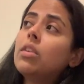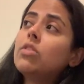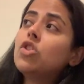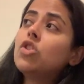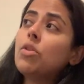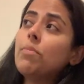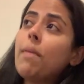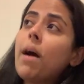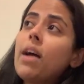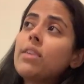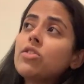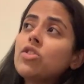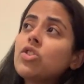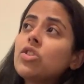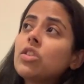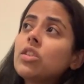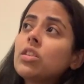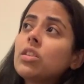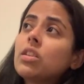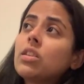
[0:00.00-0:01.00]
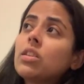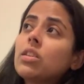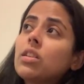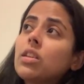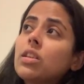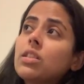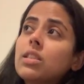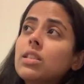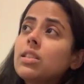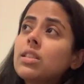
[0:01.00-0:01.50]
too much
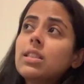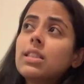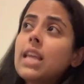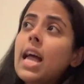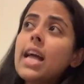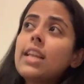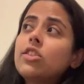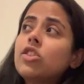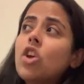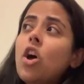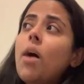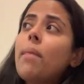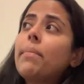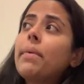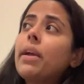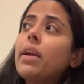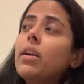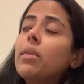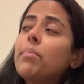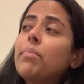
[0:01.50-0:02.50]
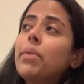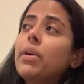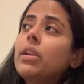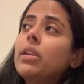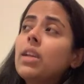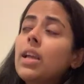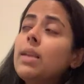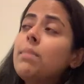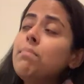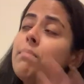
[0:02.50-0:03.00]
because it's a sad topic,
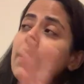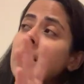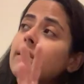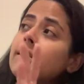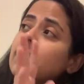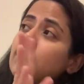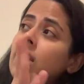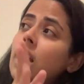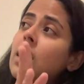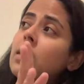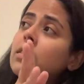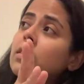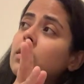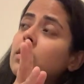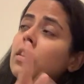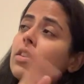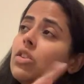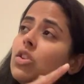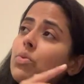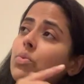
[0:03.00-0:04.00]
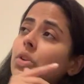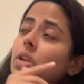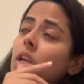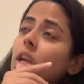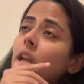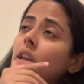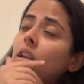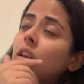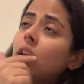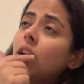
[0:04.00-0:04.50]
but it makes sense that you would
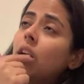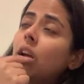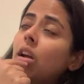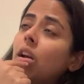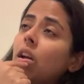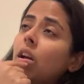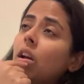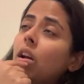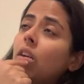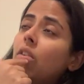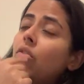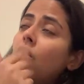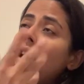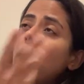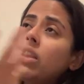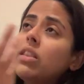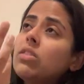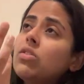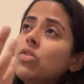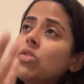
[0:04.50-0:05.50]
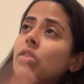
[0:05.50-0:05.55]
get right.